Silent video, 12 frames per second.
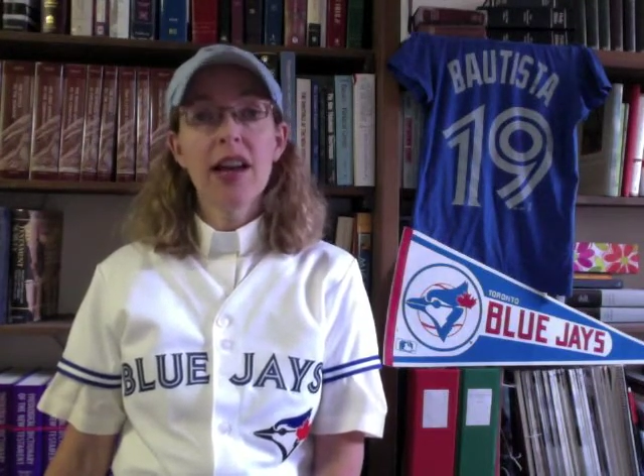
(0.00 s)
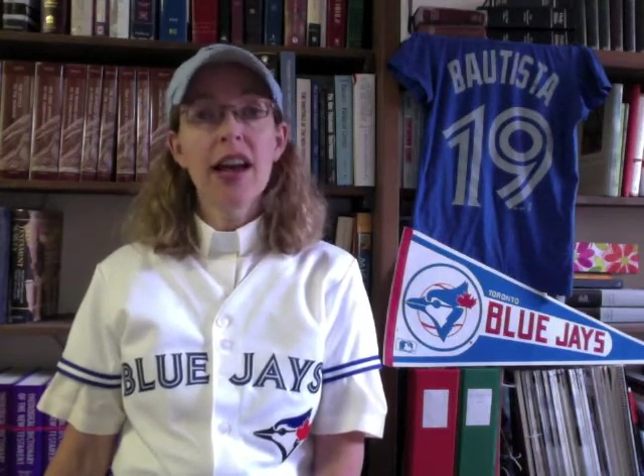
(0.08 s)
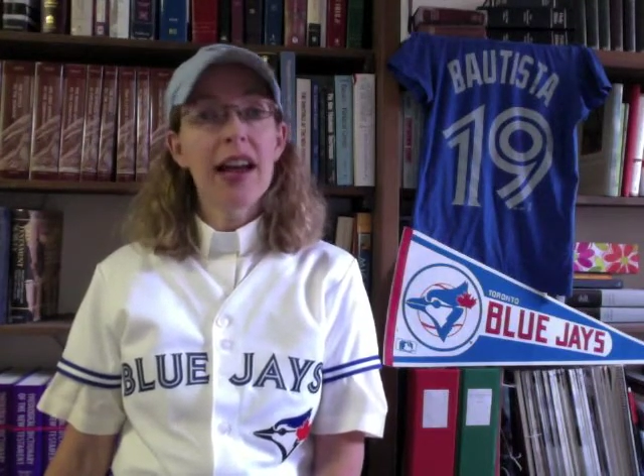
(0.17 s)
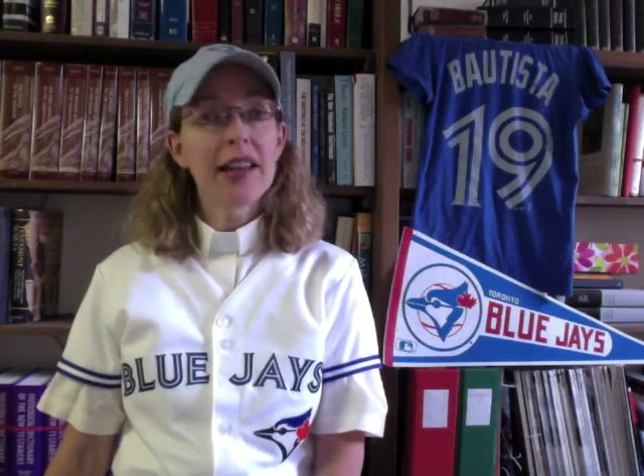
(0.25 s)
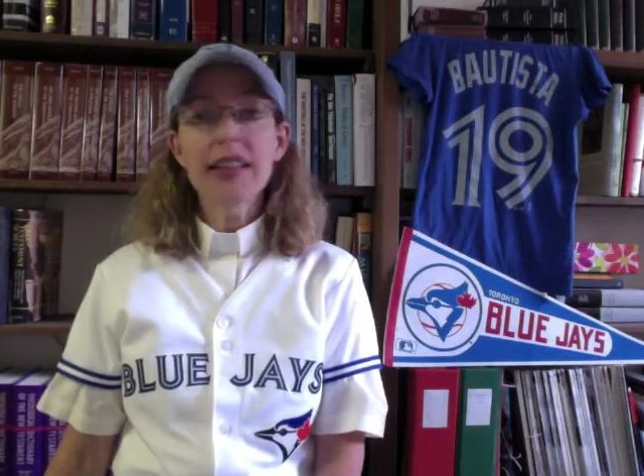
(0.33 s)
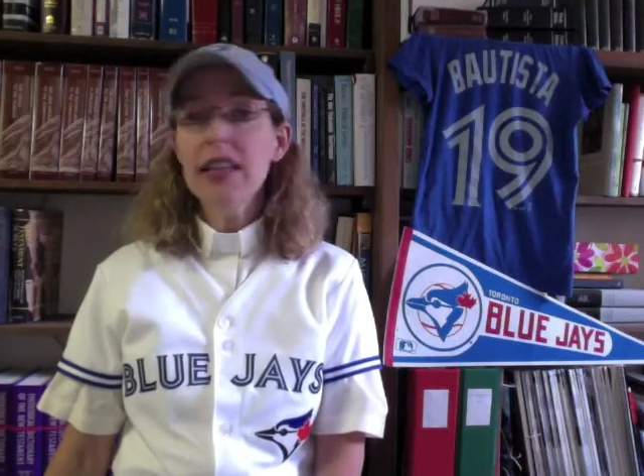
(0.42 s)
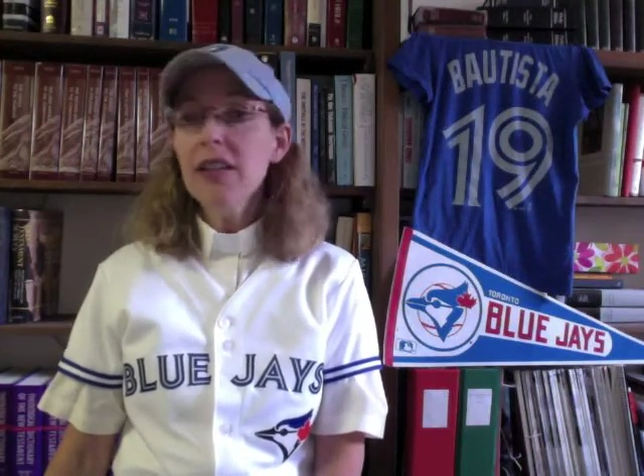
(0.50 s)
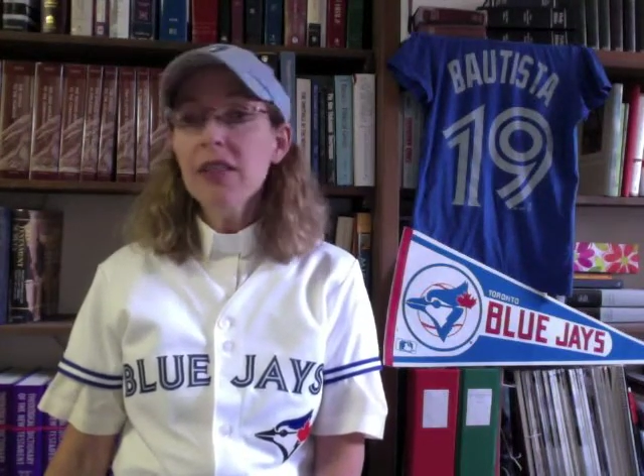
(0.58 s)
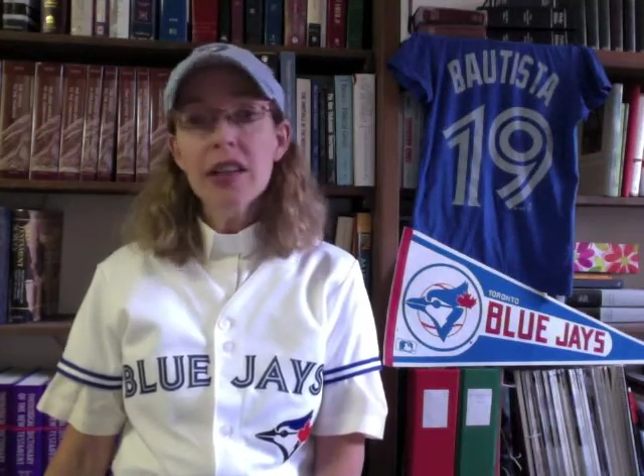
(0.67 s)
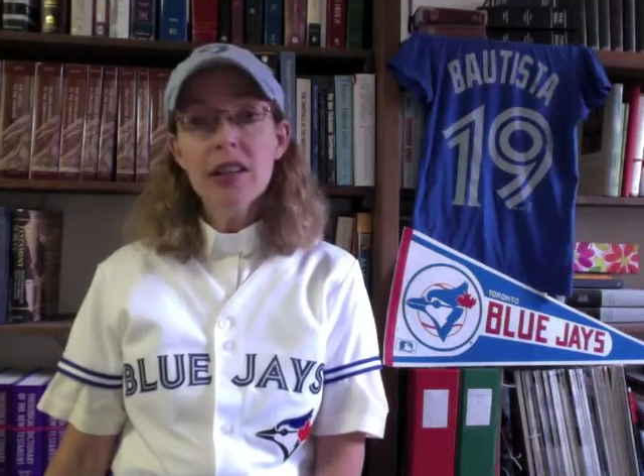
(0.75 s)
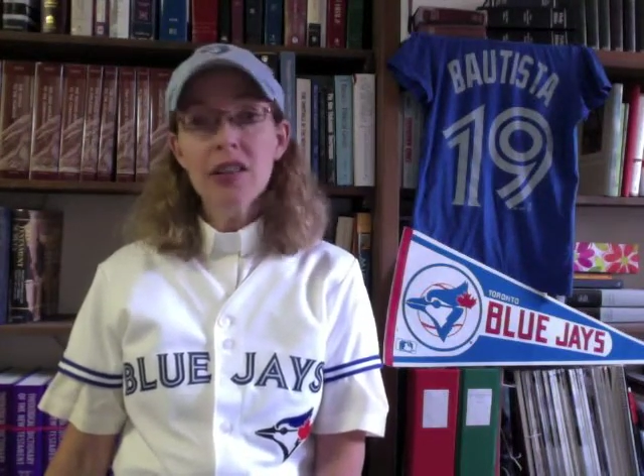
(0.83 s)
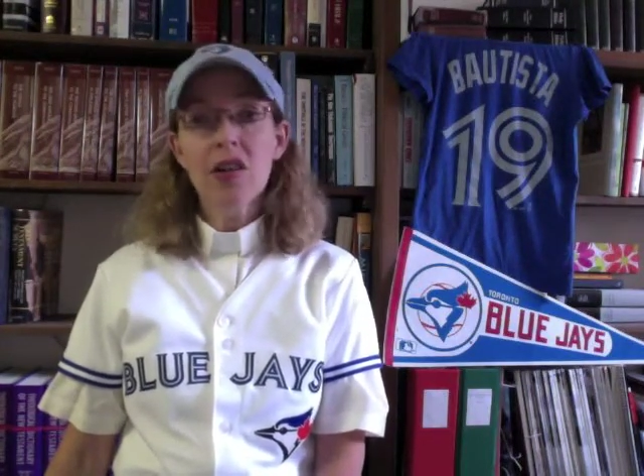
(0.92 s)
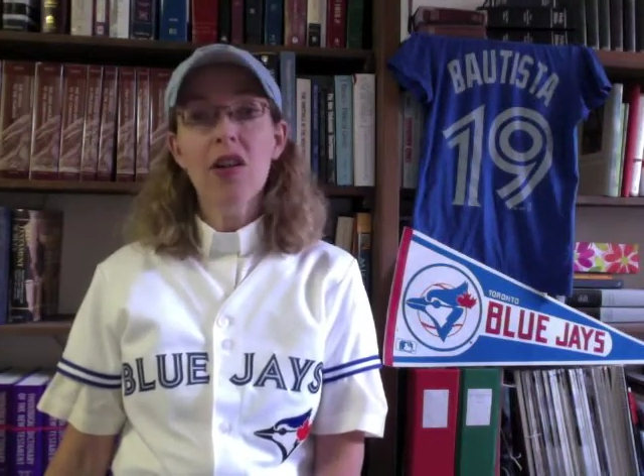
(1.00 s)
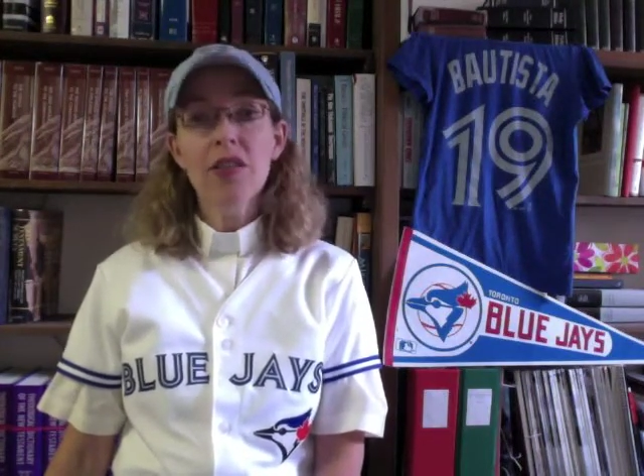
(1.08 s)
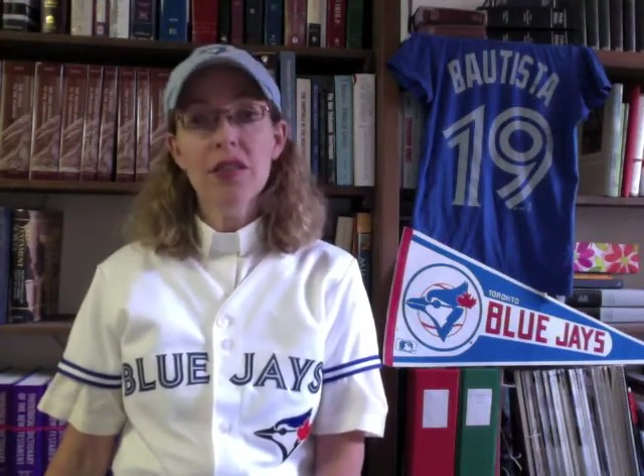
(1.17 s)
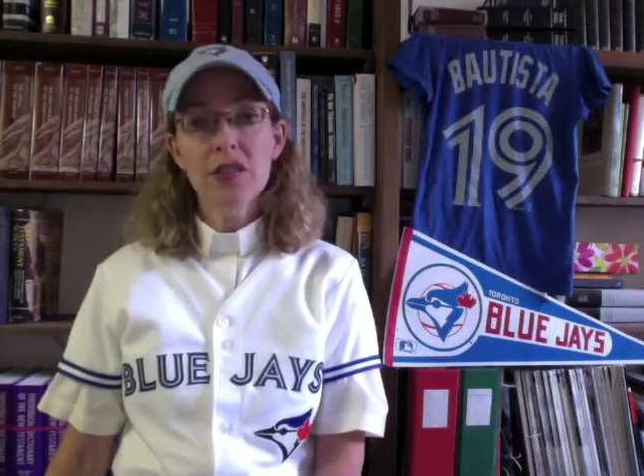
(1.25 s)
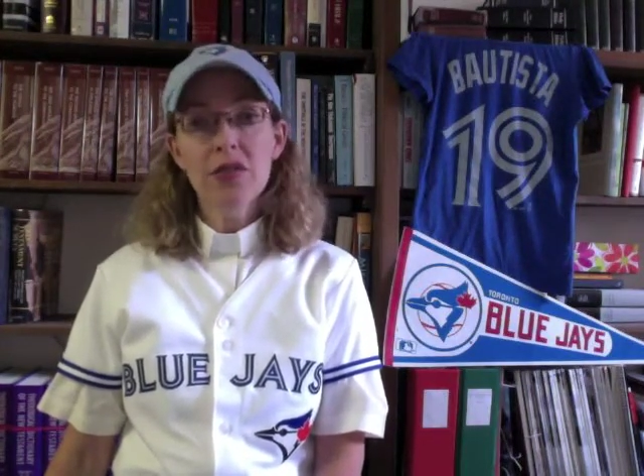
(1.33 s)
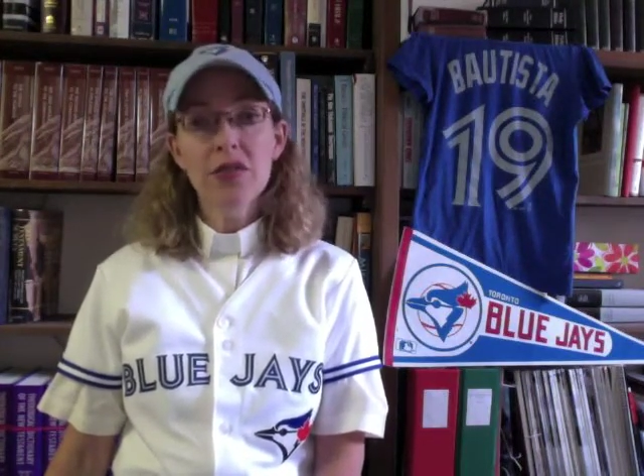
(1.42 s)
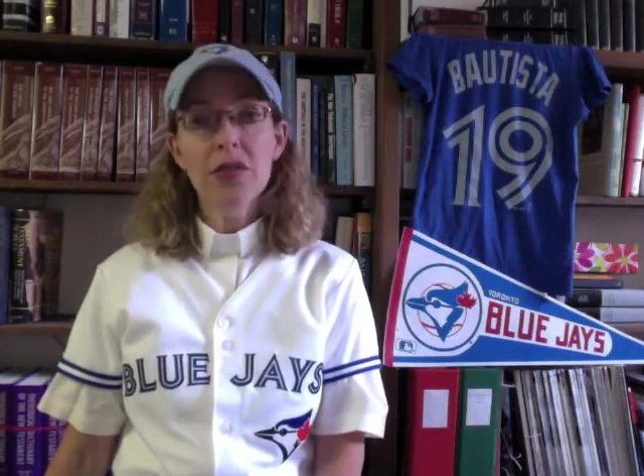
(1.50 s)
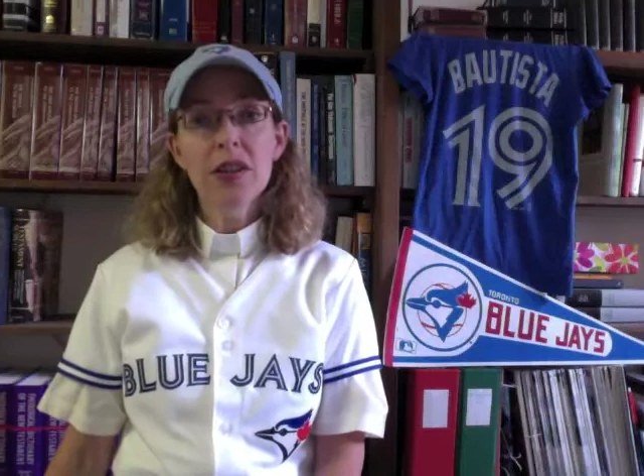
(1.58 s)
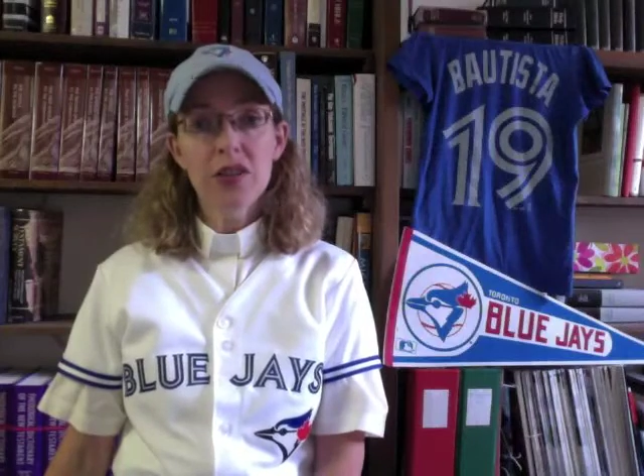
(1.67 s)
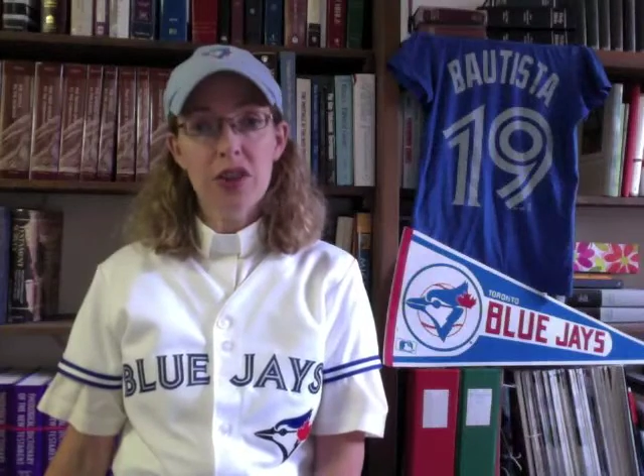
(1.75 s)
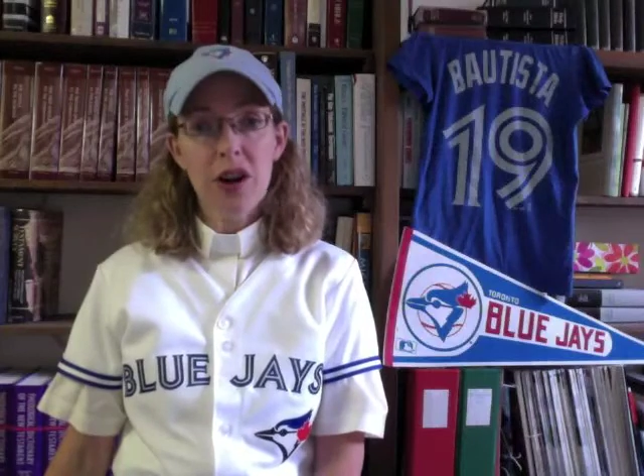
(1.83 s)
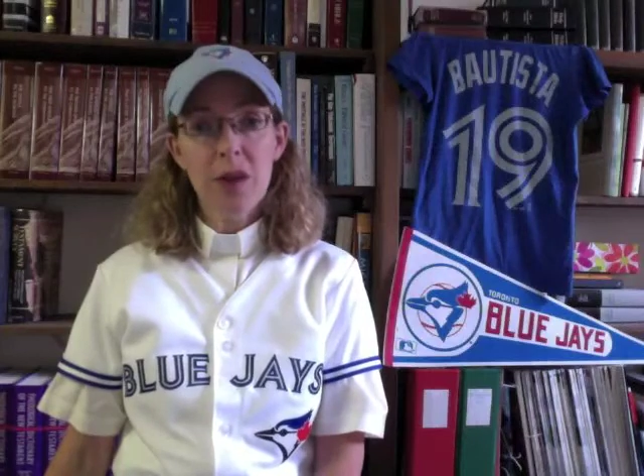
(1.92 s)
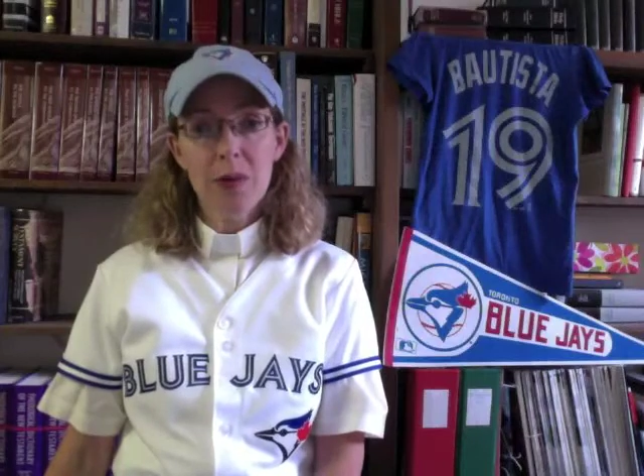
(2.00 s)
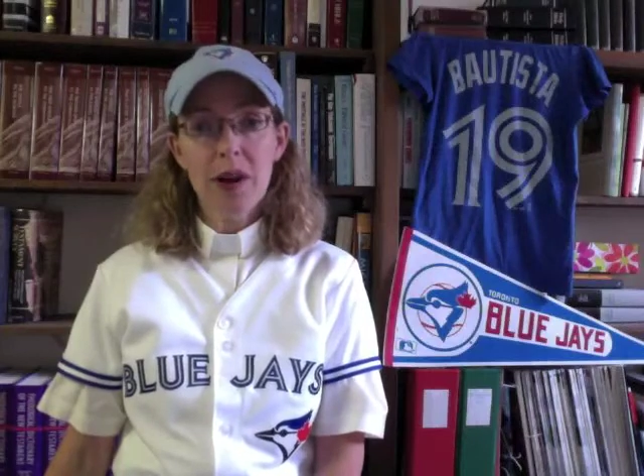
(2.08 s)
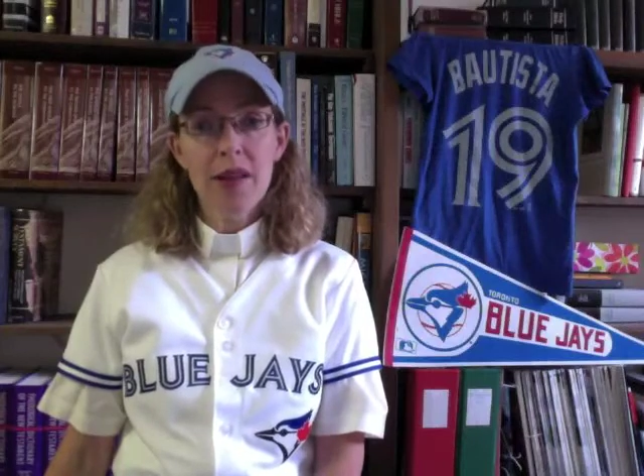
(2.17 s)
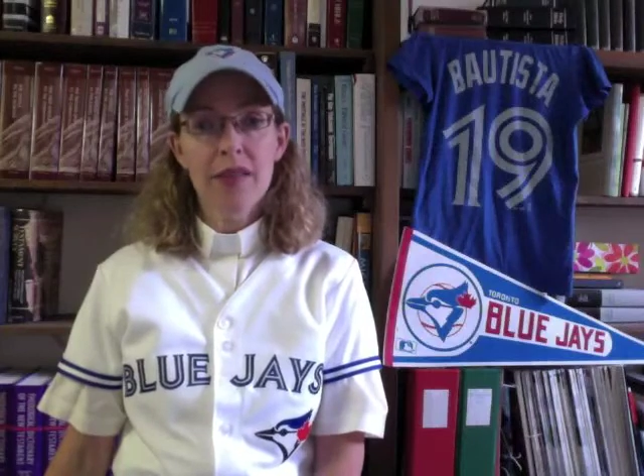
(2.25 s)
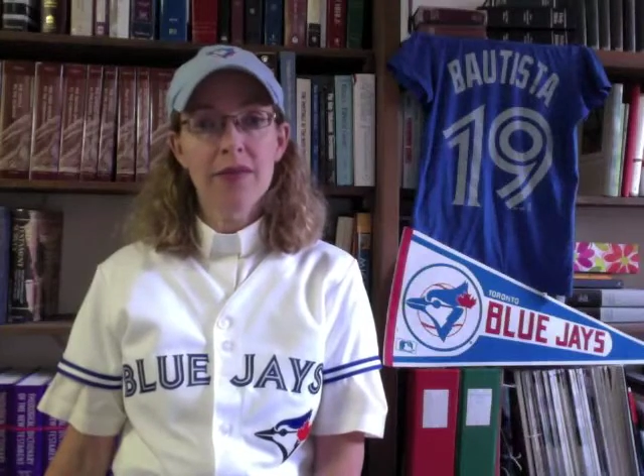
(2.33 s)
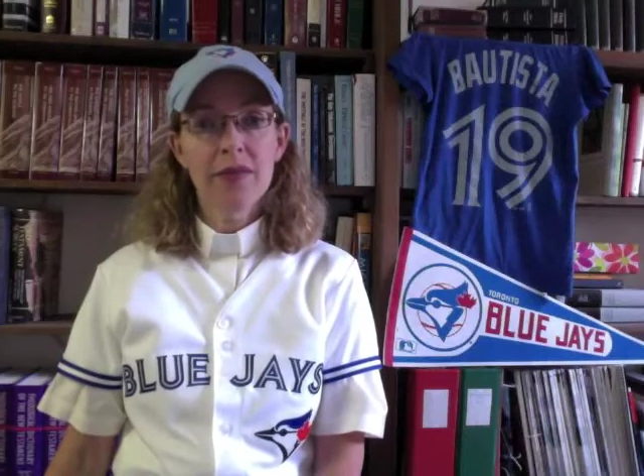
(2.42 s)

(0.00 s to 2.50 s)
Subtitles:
and giving his all to do his job well.